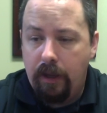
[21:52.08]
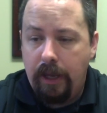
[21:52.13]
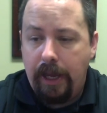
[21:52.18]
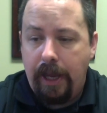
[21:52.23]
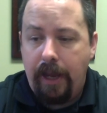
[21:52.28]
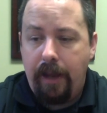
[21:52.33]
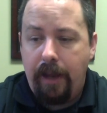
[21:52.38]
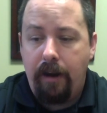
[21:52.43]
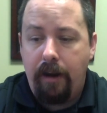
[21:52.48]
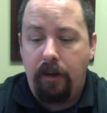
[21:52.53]

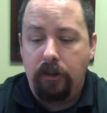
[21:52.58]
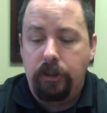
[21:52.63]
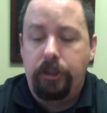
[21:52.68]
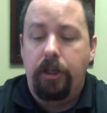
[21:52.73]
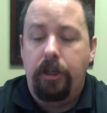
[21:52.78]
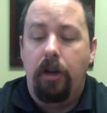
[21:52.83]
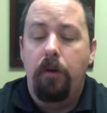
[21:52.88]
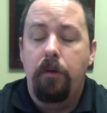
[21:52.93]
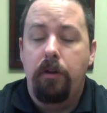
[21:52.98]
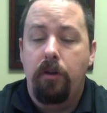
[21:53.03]
and I'll
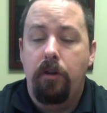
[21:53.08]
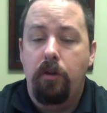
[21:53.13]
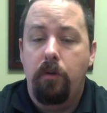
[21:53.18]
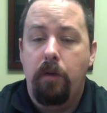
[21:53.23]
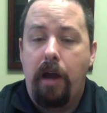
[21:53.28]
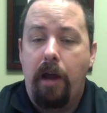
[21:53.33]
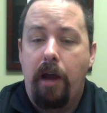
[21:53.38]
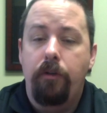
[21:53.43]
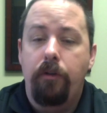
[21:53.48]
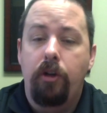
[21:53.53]
show you
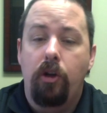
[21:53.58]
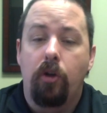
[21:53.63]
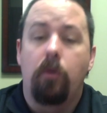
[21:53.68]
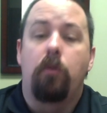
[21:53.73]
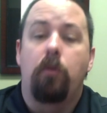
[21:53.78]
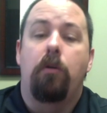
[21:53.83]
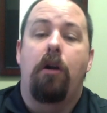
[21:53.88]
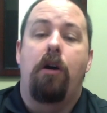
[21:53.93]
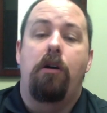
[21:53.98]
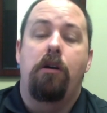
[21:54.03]
how you're
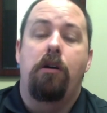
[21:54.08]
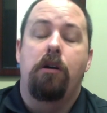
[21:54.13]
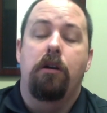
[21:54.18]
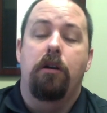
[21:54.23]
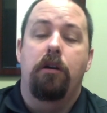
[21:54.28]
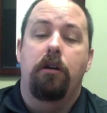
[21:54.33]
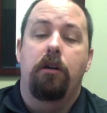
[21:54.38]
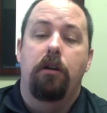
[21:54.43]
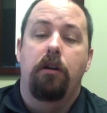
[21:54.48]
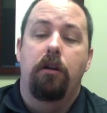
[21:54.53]
wrong
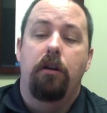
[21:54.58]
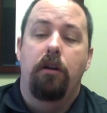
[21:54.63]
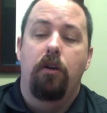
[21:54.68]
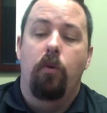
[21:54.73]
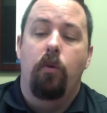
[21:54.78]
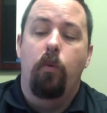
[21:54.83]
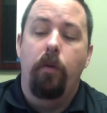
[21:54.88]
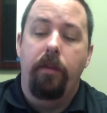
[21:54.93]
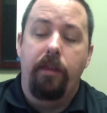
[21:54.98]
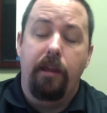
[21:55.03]

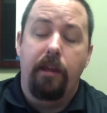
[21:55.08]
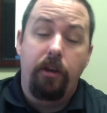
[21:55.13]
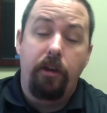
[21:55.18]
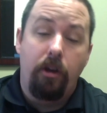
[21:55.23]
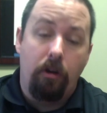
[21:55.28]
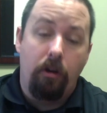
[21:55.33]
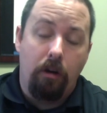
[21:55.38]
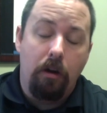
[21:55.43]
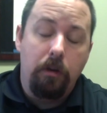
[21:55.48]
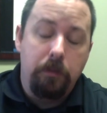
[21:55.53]
within
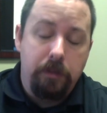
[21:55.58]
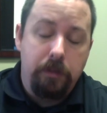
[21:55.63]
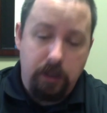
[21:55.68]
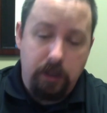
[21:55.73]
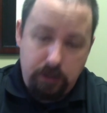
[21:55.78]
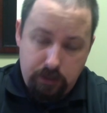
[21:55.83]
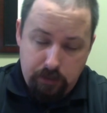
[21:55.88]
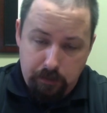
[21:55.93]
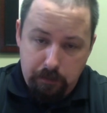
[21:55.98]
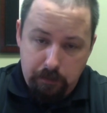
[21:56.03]
your own
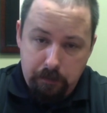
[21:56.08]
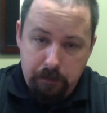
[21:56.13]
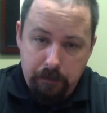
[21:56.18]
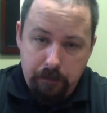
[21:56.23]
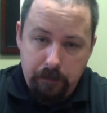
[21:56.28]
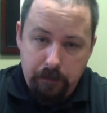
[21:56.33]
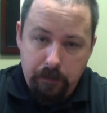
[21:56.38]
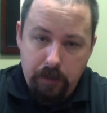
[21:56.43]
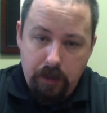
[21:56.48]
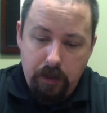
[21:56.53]
system."
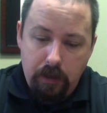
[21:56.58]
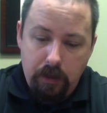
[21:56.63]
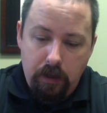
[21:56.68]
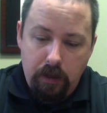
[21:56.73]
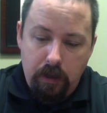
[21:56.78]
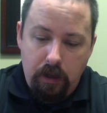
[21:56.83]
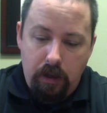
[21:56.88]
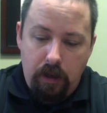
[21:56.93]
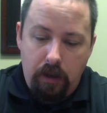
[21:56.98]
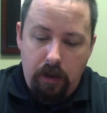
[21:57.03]

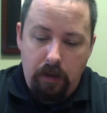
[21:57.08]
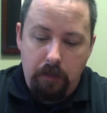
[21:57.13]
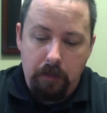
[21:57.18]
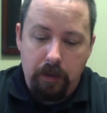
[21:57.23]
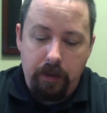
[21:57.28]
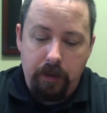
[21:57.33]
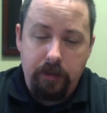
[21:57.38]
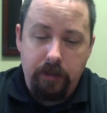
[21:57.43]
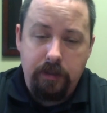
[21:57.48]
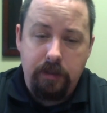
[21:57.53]
Um,
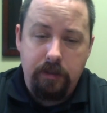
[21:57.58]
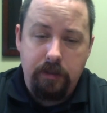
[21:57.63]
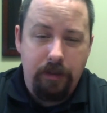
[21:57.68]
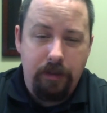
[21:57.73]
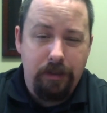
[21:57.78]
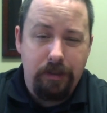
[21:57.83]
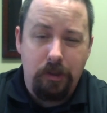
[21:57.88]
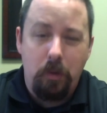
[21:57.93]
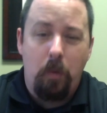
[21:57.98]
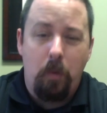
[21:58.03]
and this is this
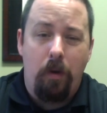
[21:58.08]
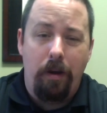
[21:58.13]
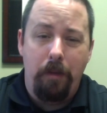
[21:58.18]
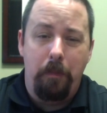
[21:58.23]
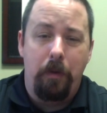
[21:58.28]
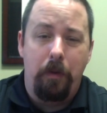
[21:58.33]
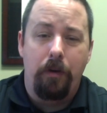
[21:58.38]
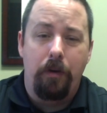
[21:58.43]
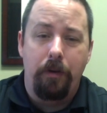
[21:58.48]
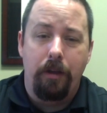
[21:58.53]
is quite
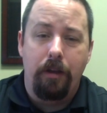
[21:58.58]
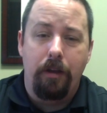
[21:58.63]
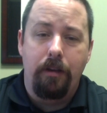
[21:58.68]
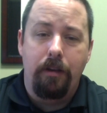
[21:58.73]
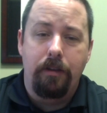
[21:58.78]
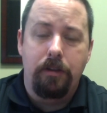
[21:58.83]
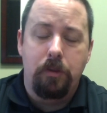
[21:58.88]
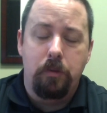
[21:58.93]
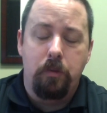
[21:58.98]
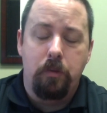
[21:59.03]
brilliant.
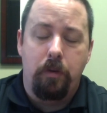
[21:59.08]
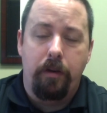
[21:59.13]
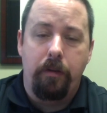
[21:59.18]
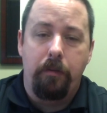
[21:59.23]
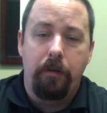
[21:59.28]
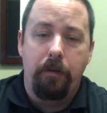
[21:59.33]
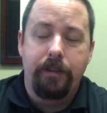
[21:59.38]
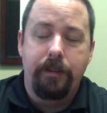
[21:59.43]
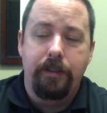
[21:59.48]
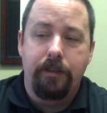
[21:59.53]
This is one of the
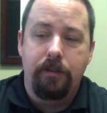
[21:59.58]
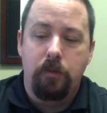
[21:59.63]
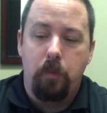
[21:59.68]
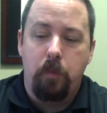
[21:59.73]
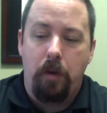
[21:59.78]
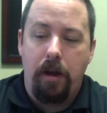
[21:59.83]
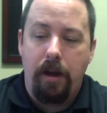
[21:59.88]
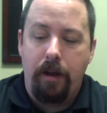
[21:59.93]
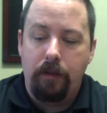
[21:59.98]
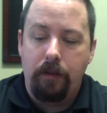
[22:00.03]
reasons
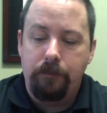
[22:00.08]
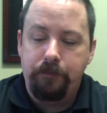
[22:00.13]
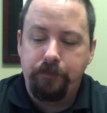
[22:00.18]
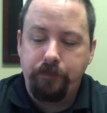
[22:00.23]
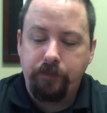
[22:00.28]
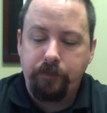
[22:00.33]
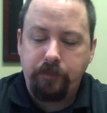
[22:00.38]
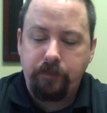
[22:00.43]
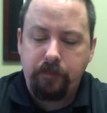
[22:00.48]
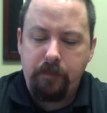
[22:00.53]
why,
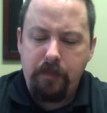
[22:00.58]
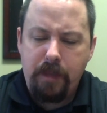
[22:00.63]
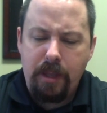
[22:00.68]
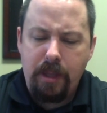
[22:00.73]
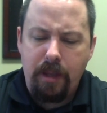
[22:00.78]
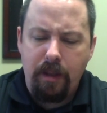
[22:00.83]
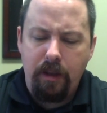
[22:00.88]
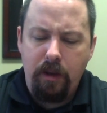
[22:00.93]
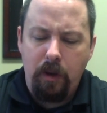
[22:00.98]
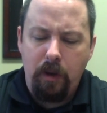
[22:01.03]

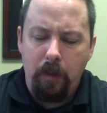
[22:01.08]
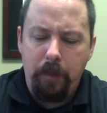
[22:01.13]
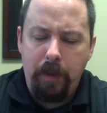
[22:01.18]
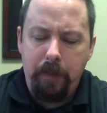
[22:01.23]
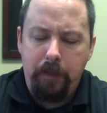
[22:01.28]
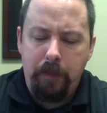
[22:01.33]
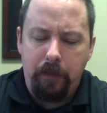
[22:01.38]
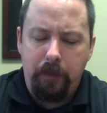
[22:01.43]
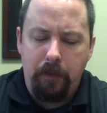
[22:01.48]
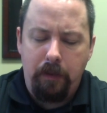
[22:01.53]
you know,
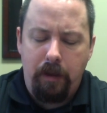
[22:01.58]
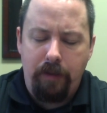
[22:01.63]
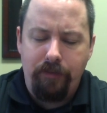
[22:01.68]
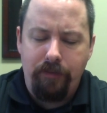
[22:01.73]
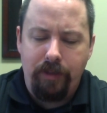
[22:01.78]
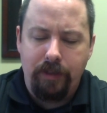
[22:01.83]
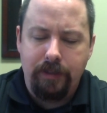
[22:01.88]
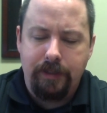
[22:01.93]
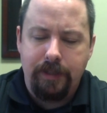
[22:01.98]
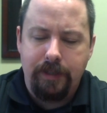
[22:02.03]
people will
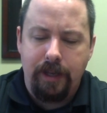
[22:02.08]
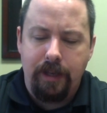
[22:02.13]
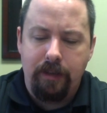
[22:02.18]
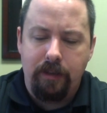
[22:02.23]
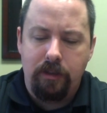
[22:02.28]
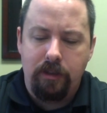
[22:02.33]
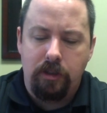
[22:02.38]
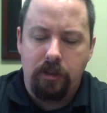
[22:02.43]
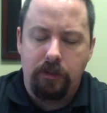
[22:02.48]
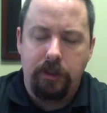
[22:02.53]
often say
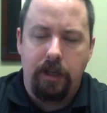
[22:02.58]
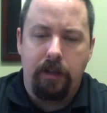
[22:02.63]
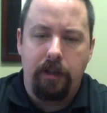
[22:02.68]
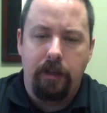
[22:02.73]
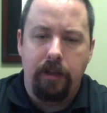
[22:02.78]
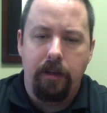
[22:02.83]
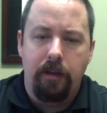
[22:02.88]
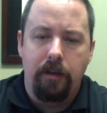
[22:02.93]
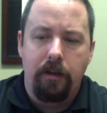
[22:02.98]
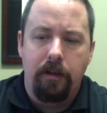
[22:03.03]
that
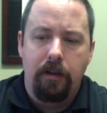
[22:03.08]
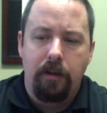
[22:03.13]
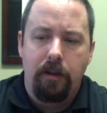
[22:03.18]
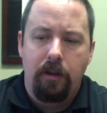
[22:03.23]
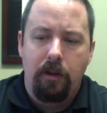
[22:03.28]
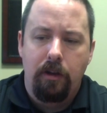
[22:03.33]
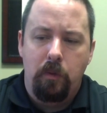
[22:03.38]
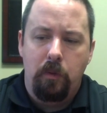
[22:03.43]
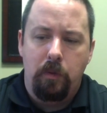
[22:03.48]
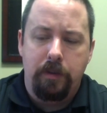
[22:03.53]
Tertullian
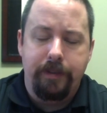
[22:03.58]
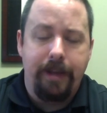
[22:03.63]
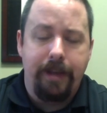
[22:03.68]
was